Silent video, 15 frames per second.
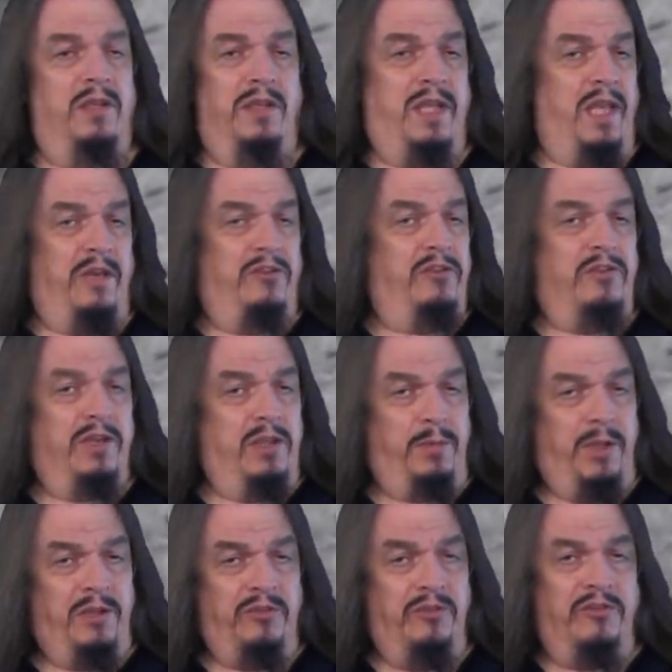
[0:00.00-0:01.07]
You can't just look at the
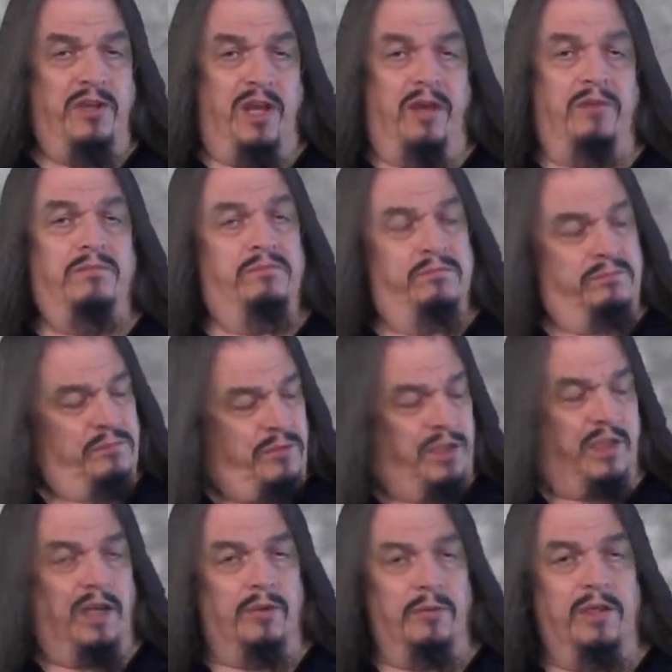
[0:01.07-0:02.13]
pictures now.
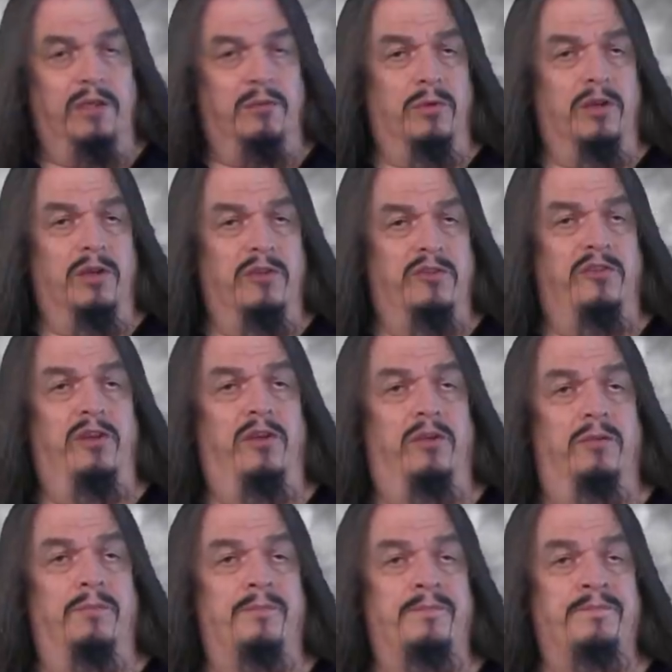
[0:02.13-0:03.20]
You got to read the words
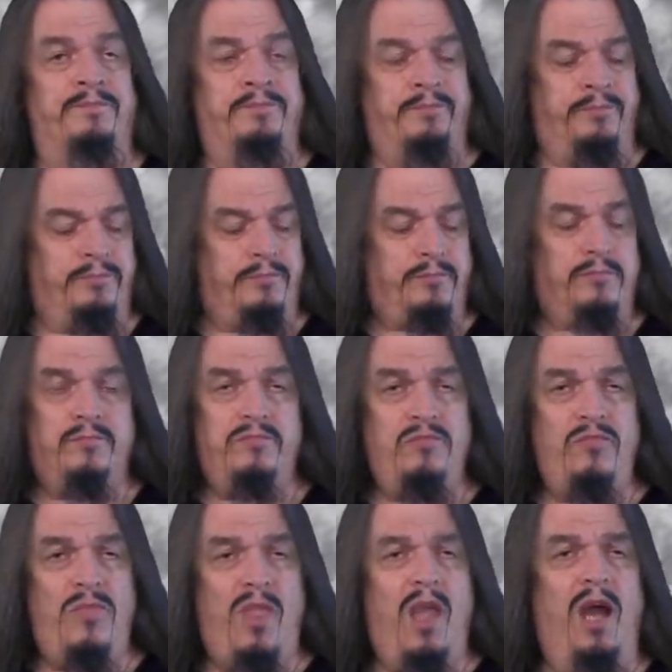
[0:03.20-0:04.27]
too.
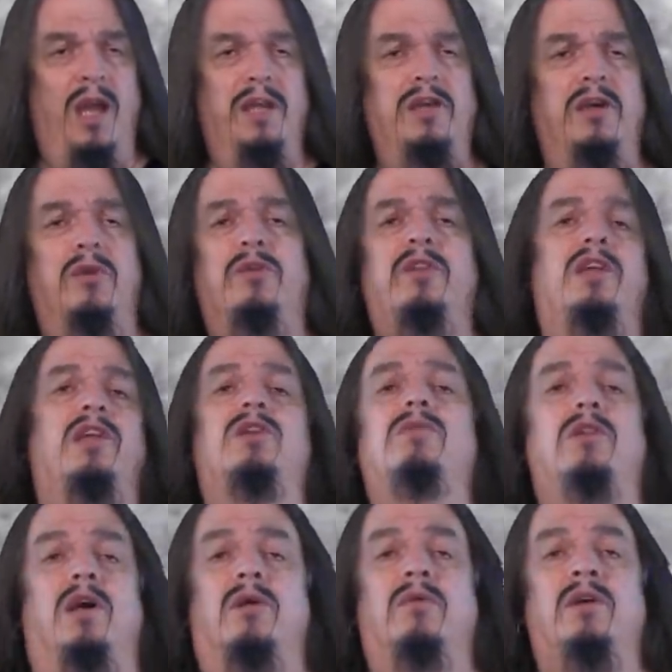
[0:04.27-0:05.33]
I know that you
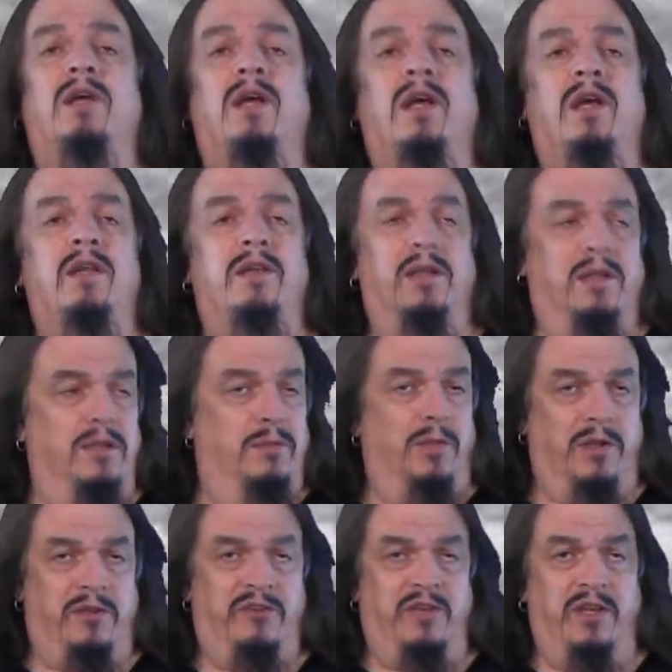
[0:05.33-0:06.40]
know that
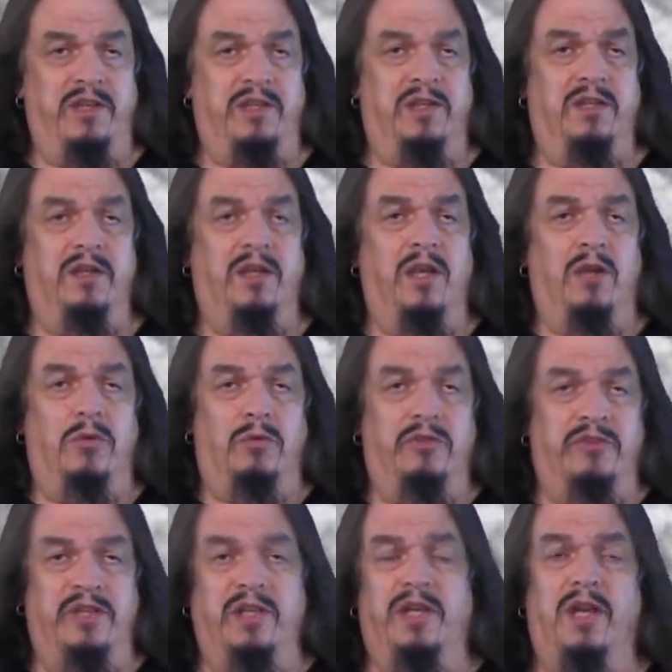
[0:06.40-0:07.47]
Lamarck's idea
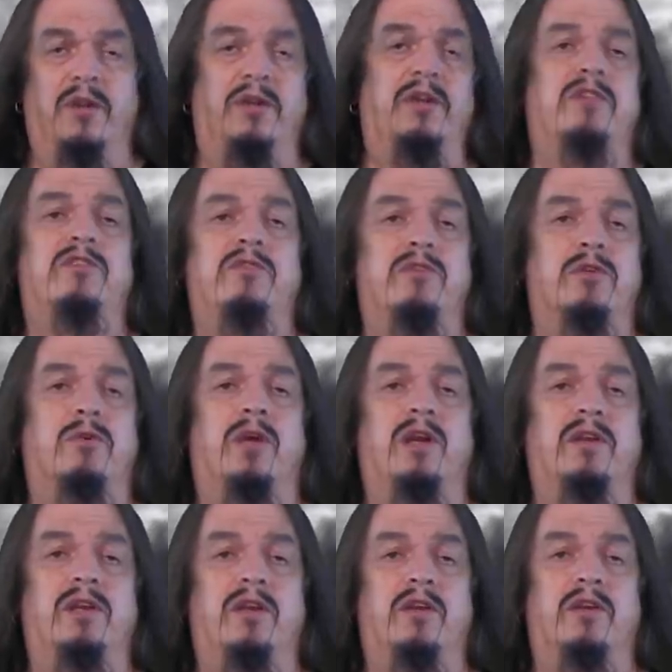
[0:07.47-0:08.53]
was the inheritance of
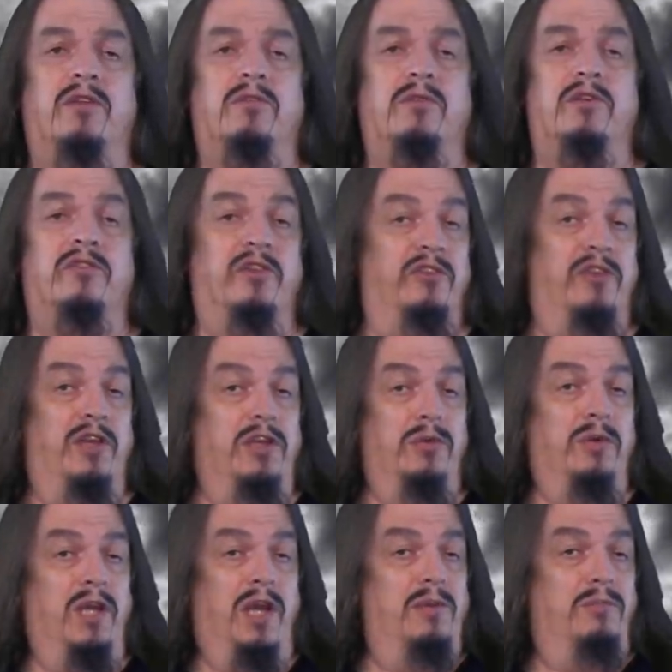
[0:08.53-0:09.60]
acquired characteristics, and
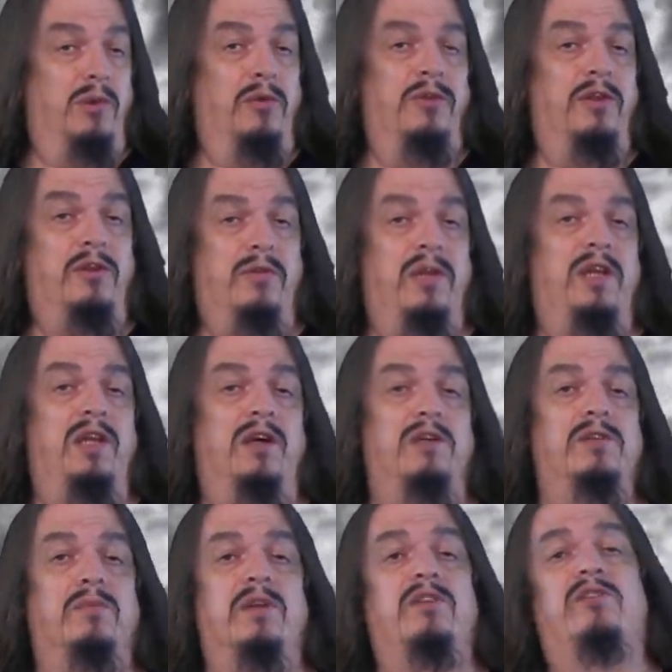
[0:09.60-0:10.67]
you and I both agree on
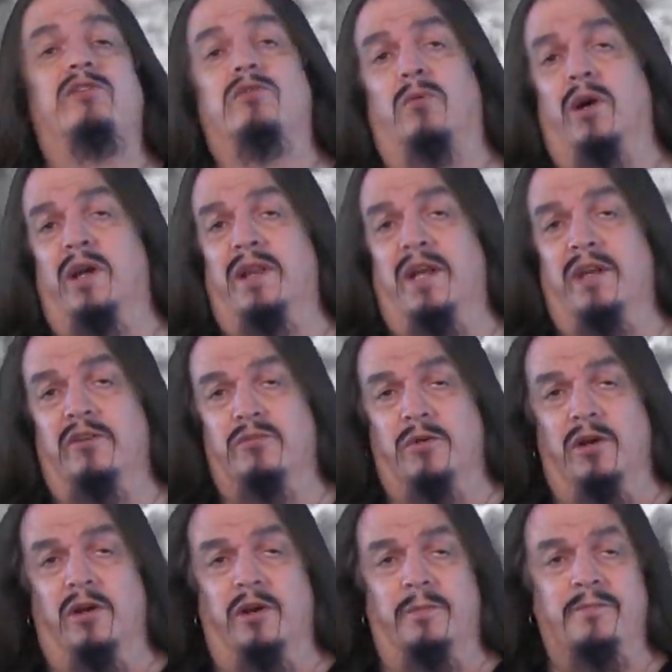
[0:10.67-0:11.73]
the reasons why that is
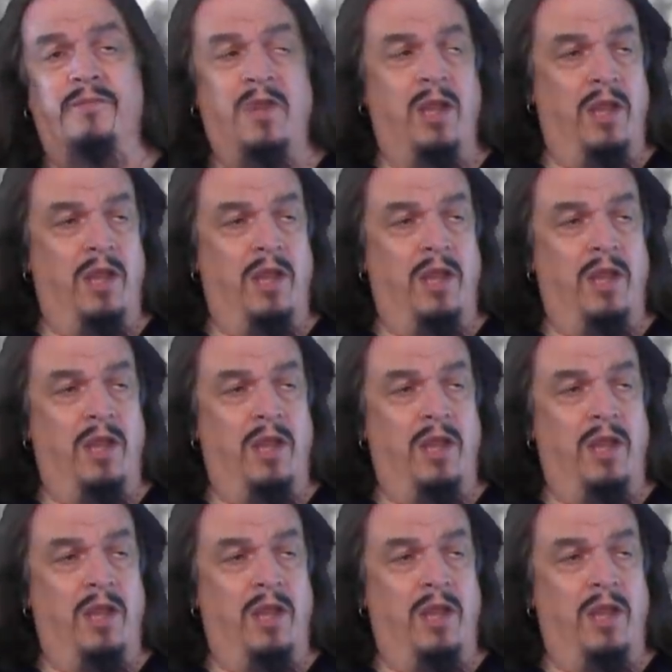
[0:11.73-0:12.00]
wrong.